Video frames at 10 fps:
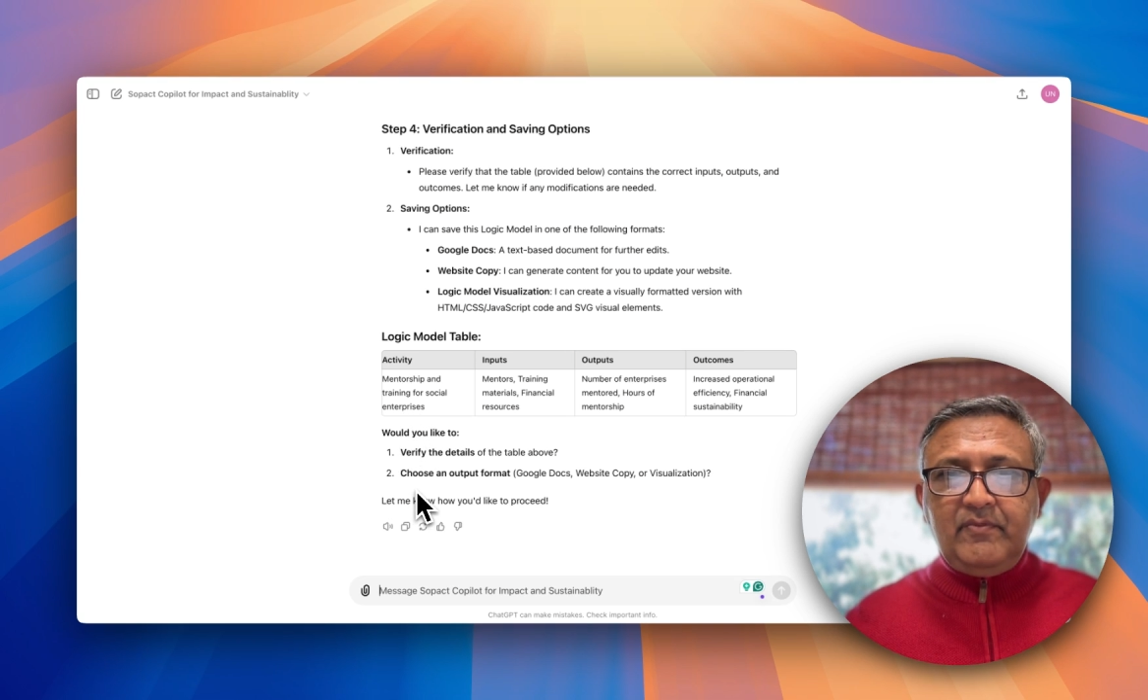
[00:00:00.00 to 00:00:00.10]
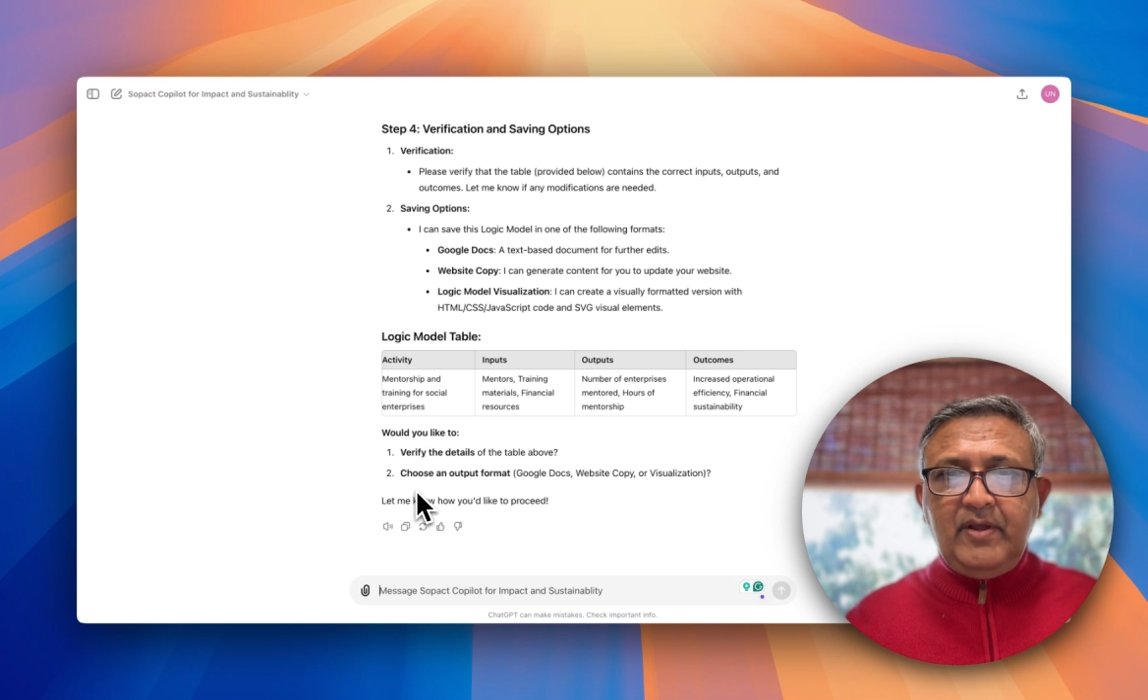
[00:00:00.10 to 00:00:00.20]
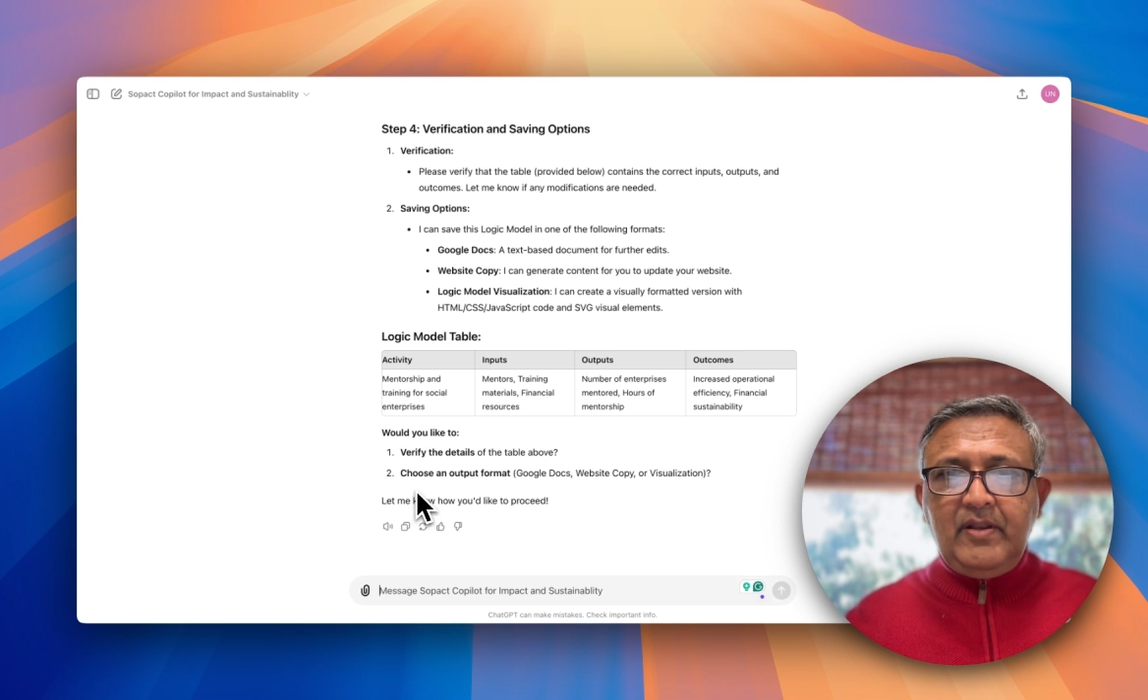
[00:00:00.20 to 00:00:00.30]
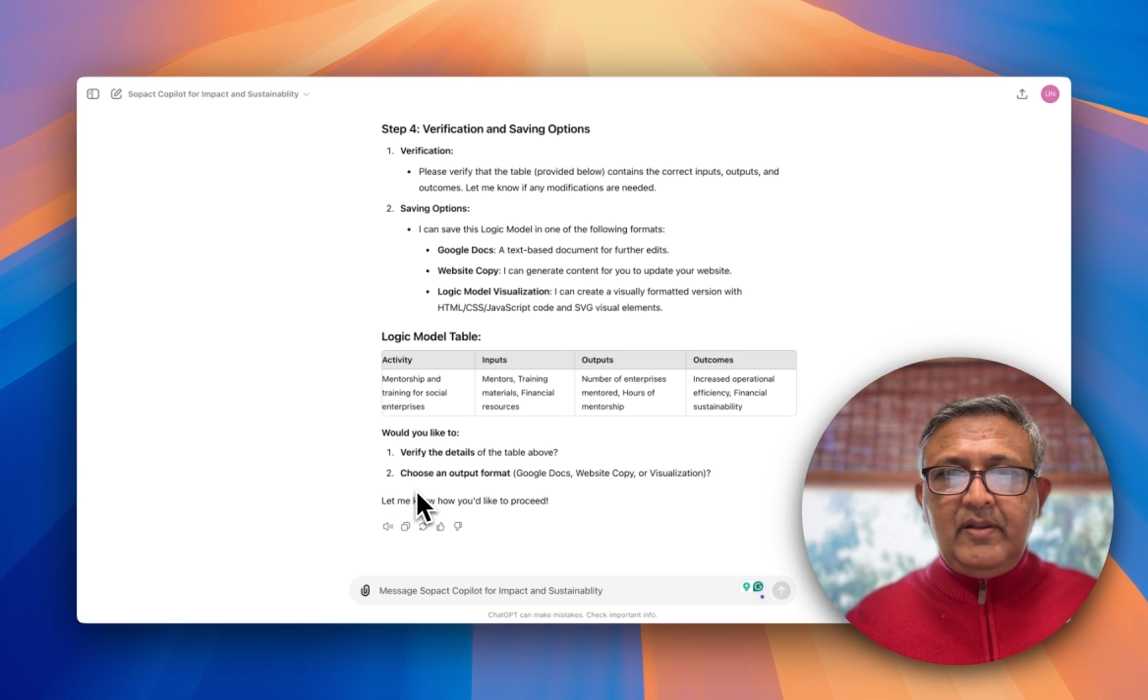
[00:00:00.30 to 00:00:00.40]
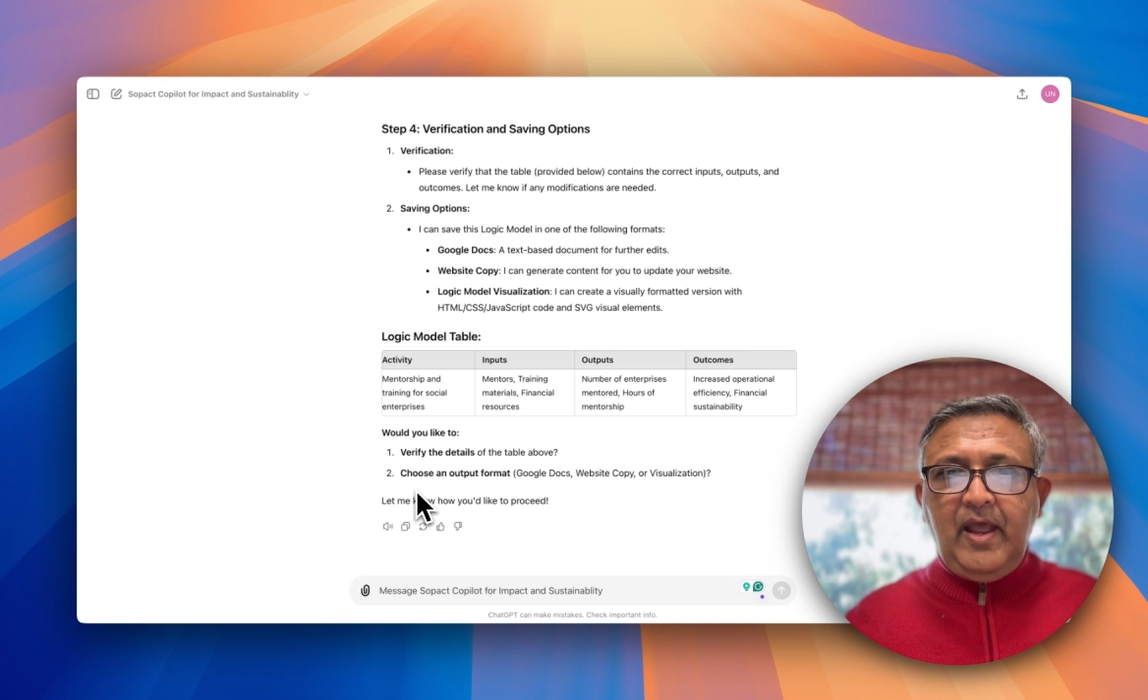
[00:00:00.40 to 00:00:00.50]

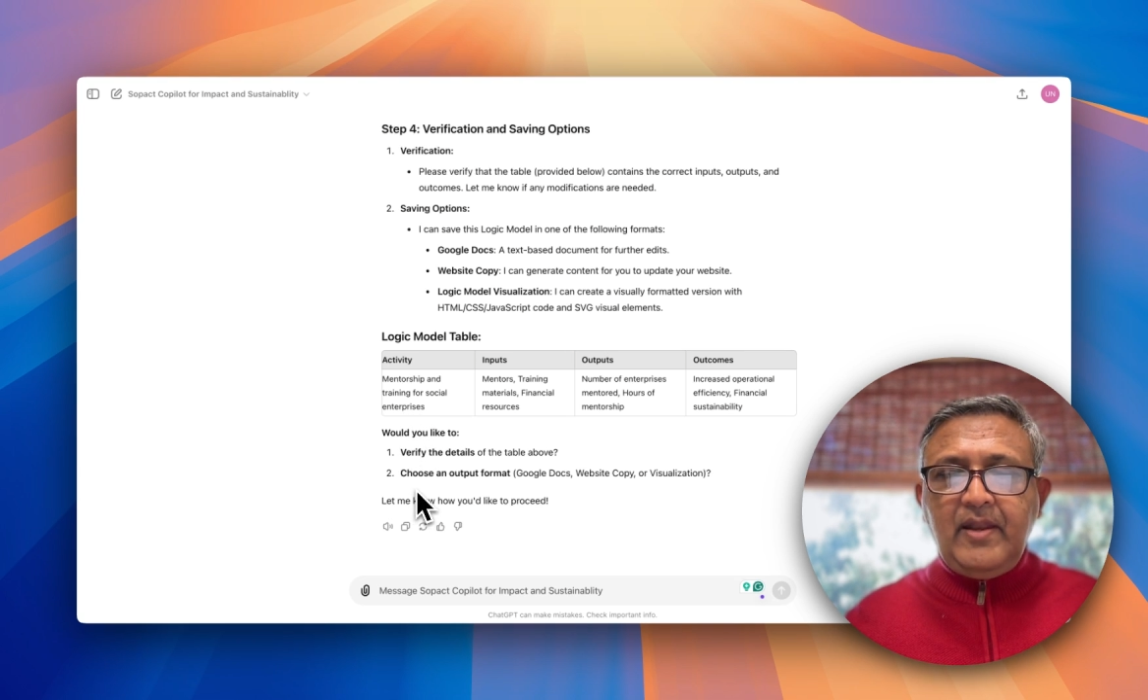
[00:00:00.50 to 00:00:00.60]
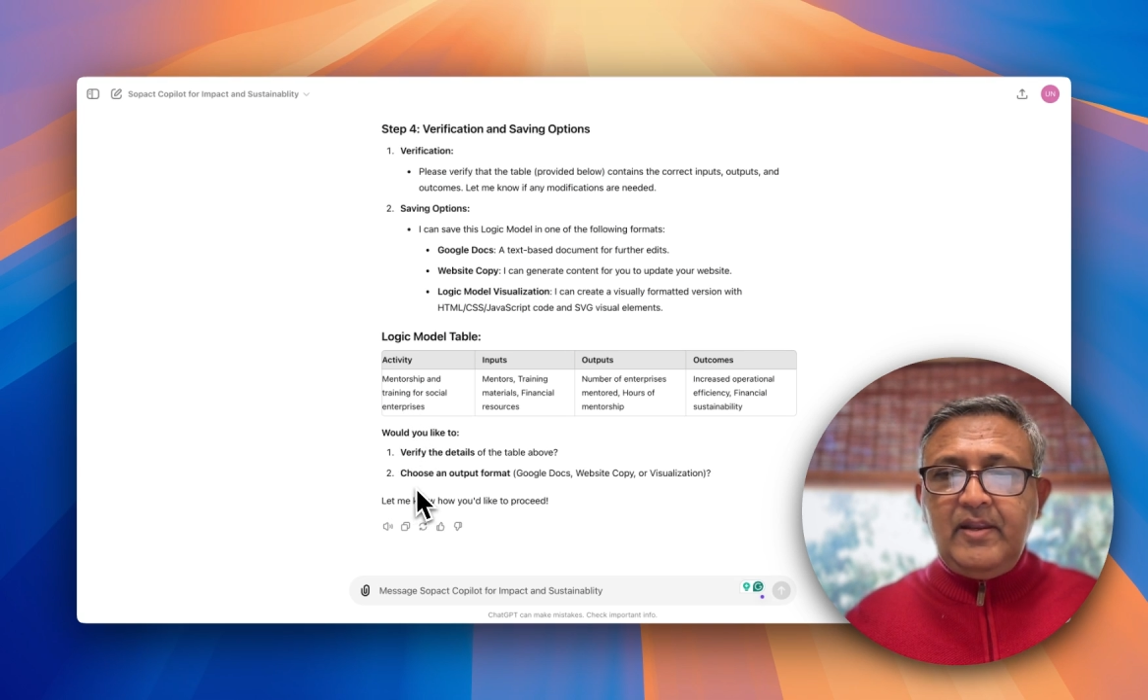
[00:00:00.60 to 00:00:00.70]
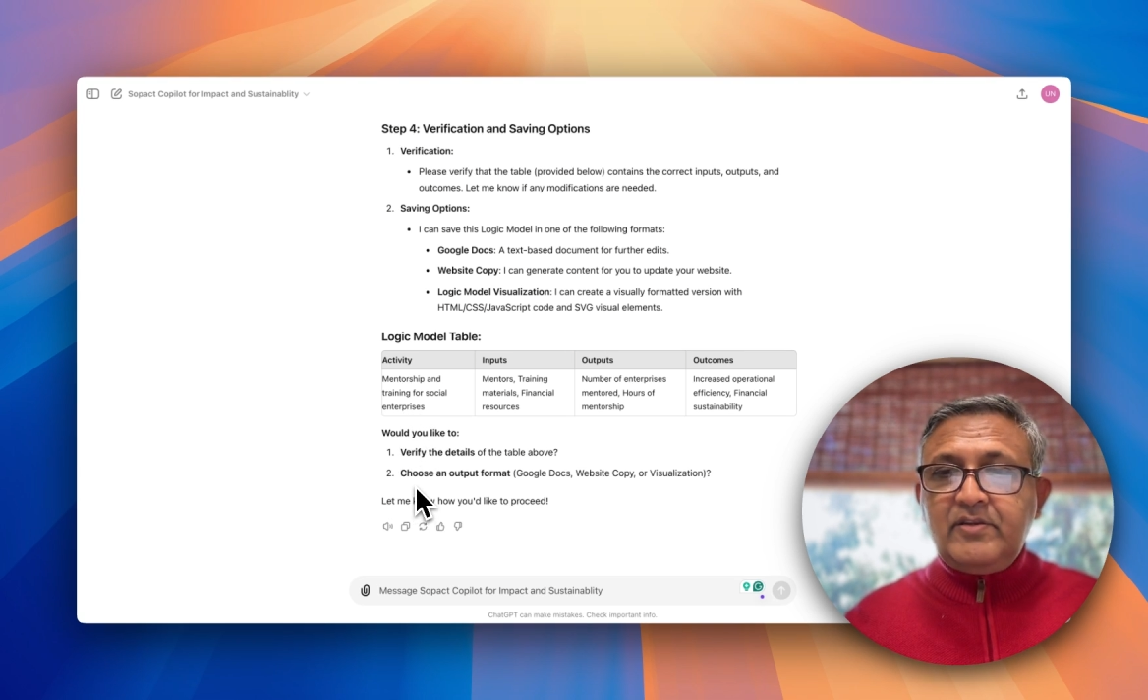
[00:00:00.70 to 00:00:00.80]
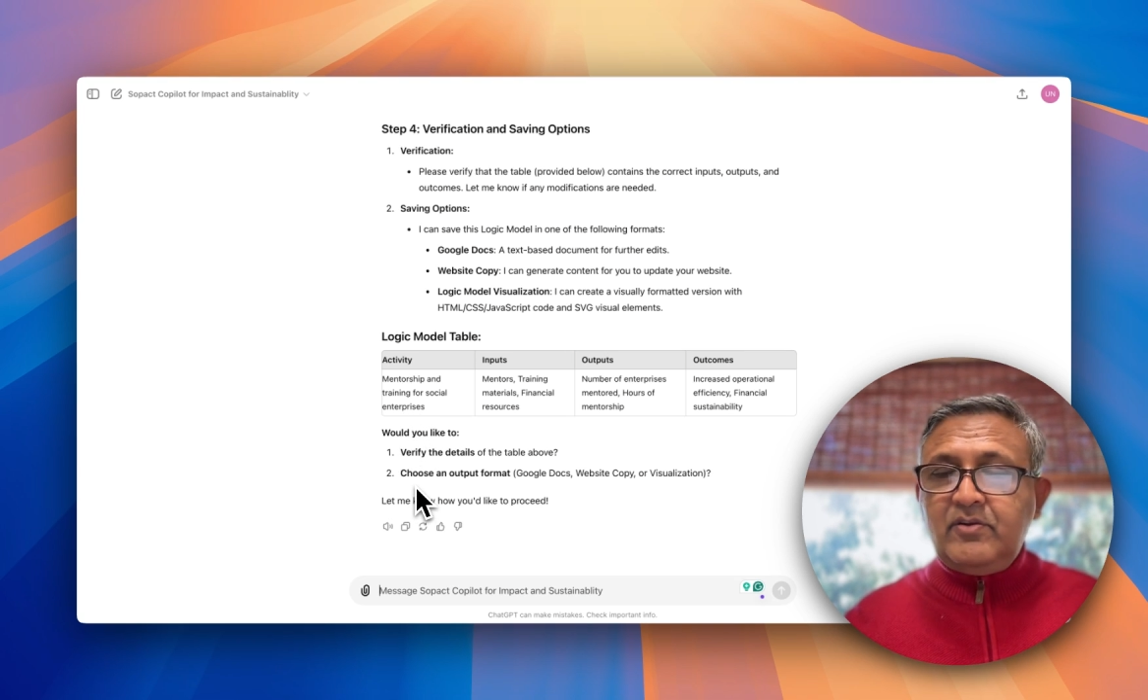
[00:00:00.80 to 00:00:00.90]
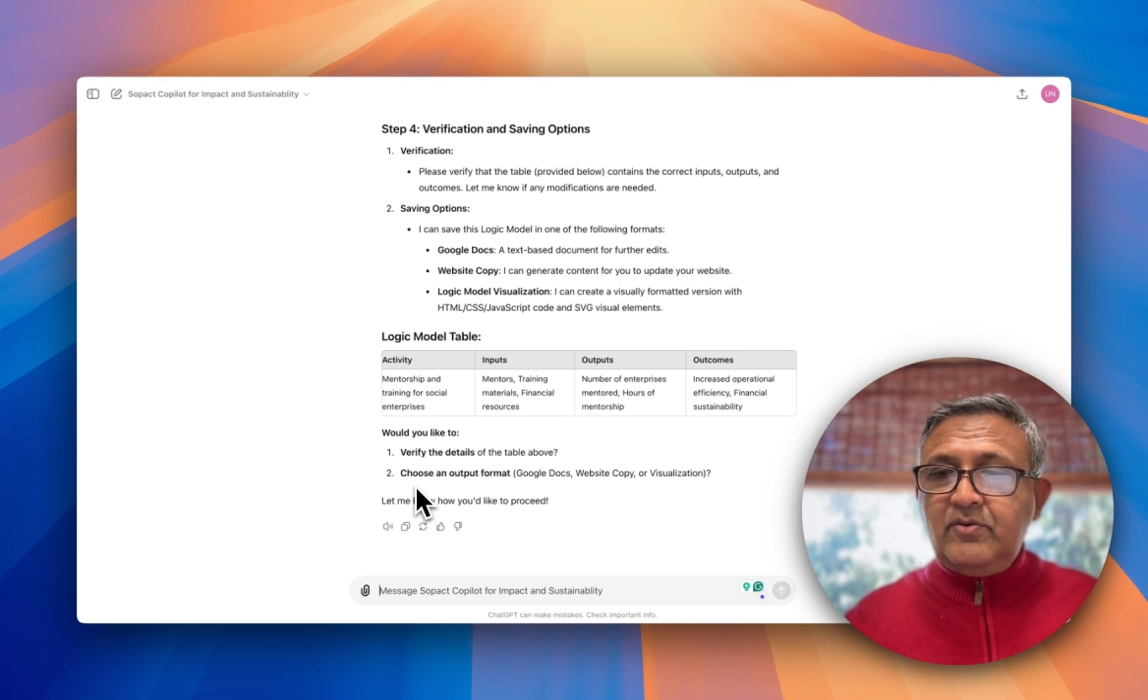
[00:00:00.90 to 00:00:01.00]
well, I need